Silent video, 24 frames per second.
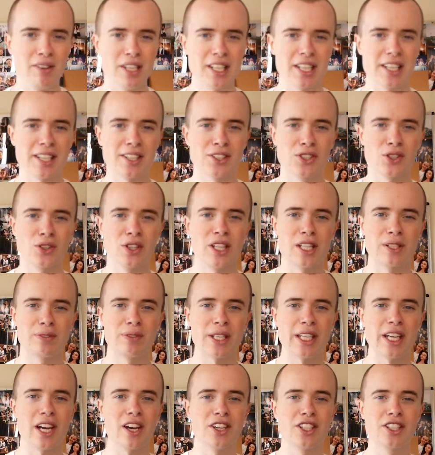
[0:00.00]
If you did enjoy this
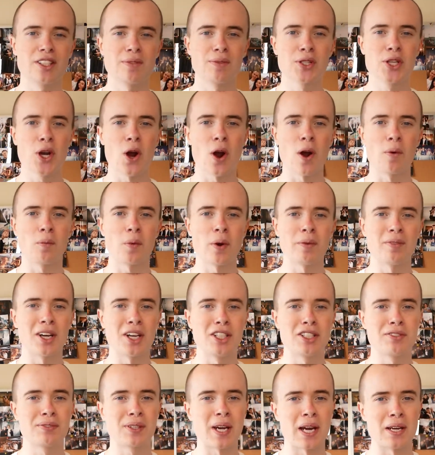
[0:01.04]
video, subscribe with
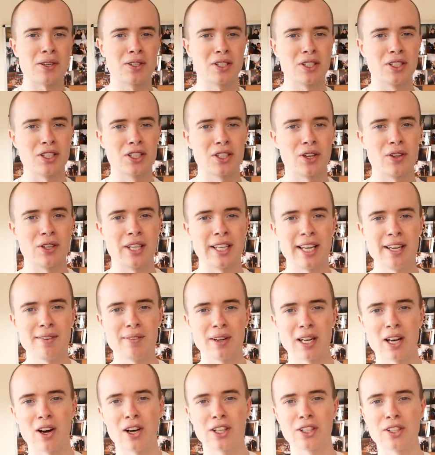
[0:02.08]
notifications on,
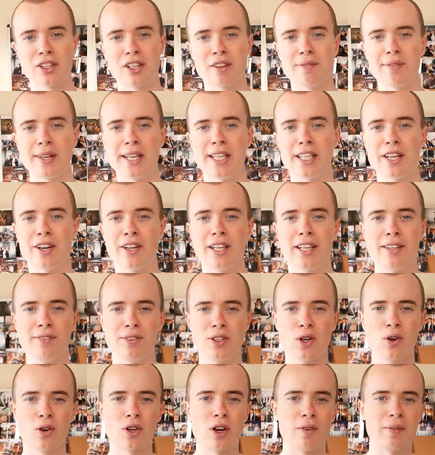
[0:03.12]
leave a like on the video, and
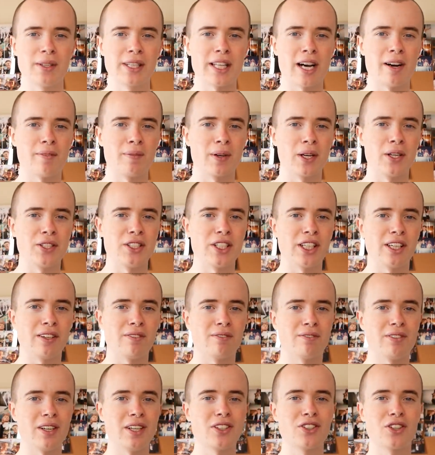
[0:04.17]
leave your comment down below so you
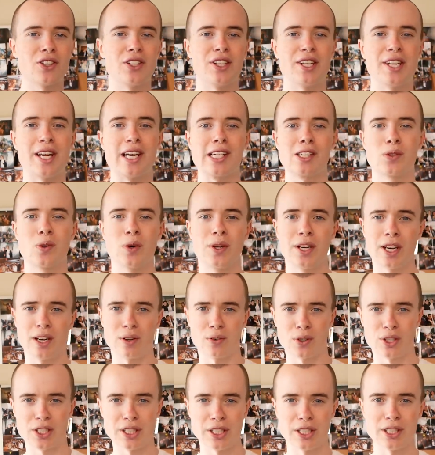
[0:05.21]
can feature in the next one,
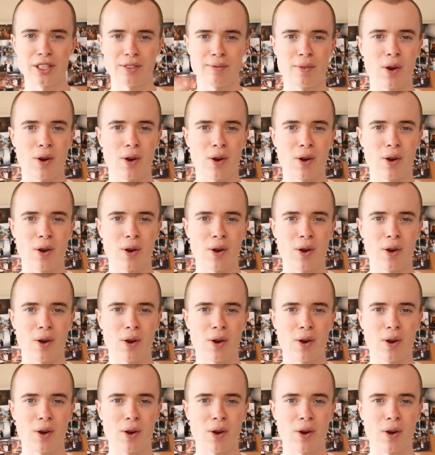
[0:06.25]
and I will see you